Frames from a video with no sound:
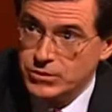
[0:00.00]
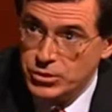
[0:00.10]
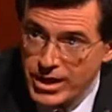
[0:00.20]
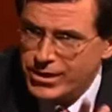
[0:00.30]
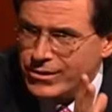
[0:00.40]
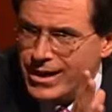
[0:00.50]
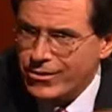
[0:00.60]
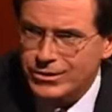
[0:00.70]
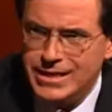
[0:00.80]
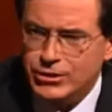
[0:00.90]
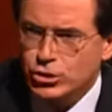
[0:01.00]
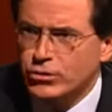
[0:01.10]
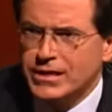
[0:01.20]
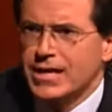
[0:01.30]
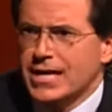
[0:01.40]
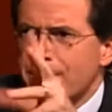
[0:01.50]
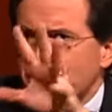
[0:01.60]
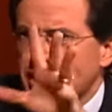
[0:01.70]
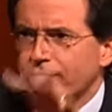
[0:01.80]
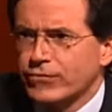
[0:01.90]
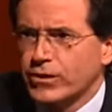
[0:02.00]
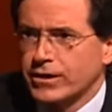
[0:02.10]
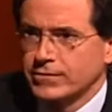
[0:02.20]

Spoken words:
You can't, or is that too complicated for you?